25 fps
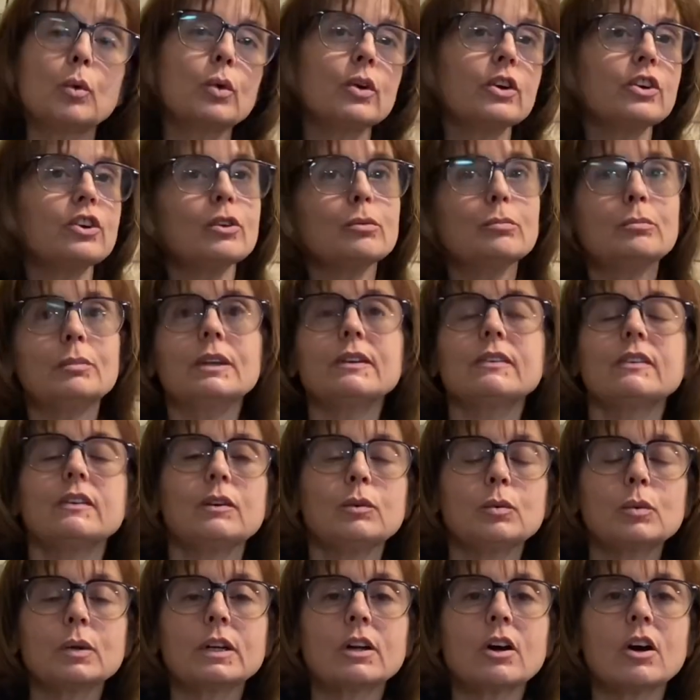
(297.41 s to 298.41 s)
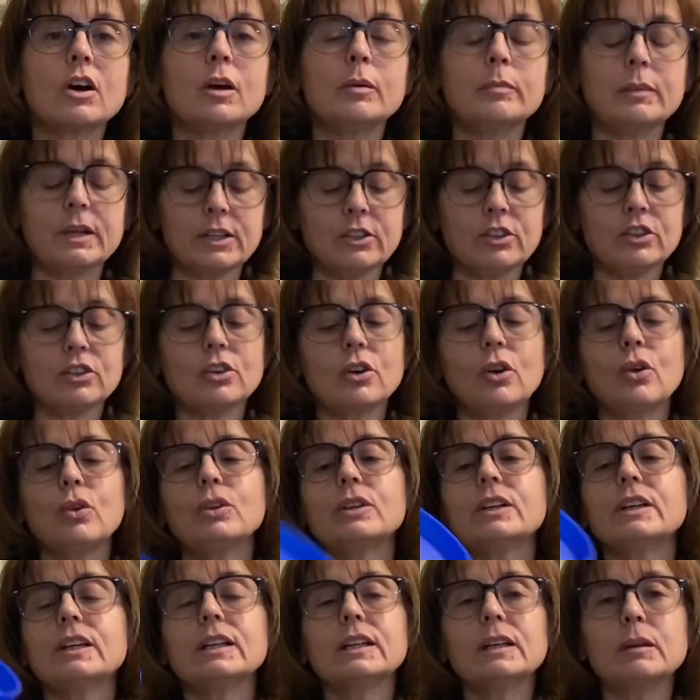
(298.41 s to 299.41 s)
or you're missing one arm and you're
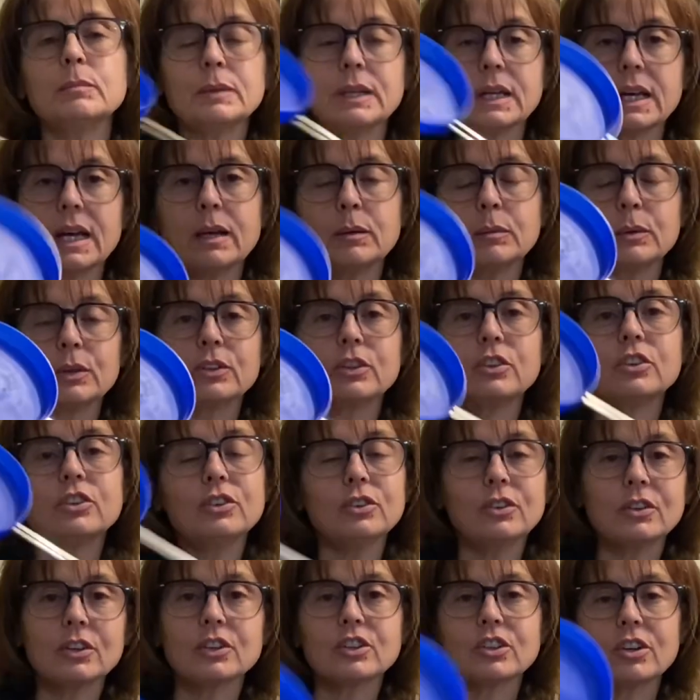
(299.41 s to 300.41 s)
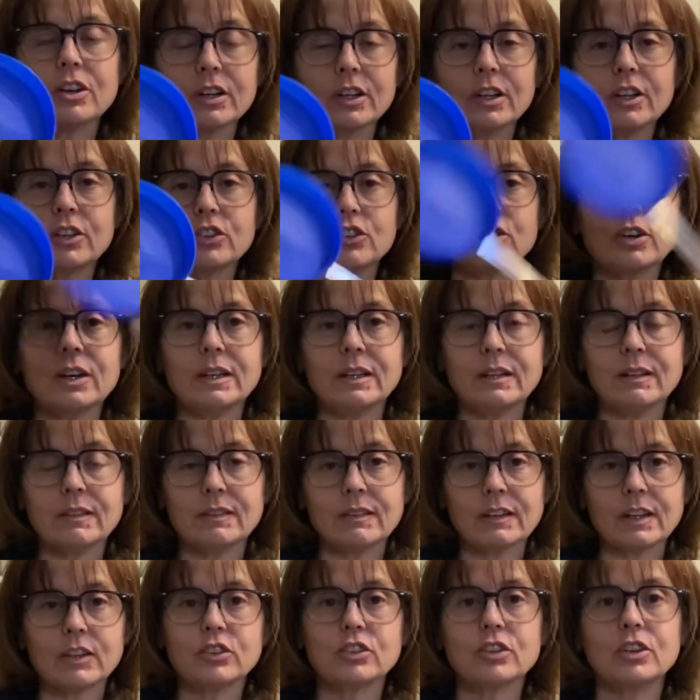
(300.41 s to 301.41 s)
only going to be able to do the target training
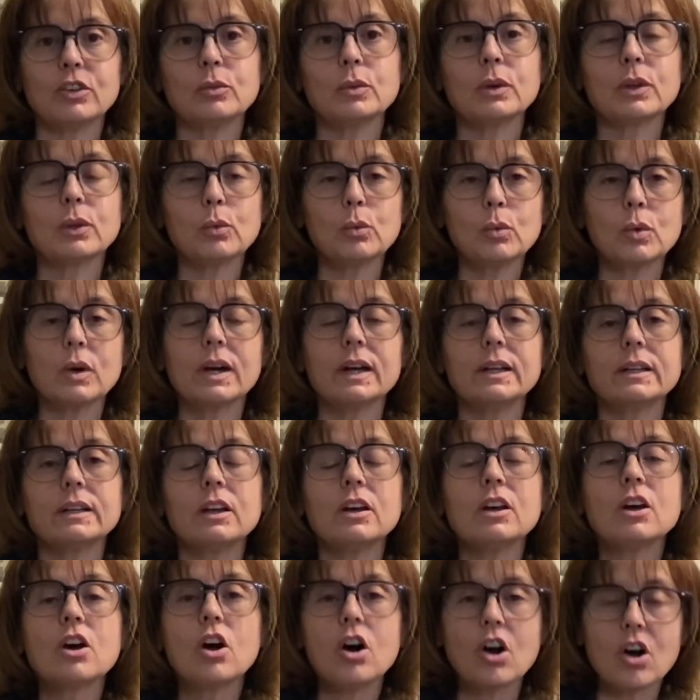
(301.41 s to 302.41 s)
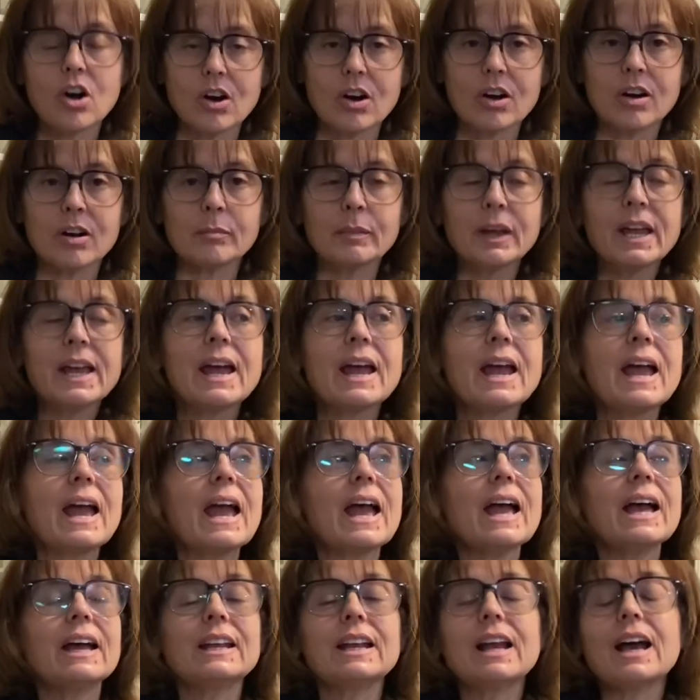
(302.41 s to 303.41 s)
session with one arm.
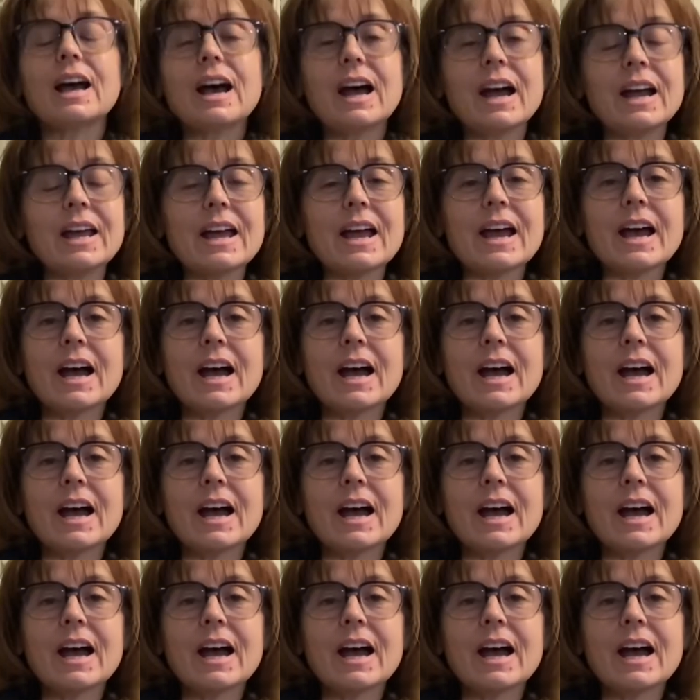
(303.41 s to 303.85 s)
And I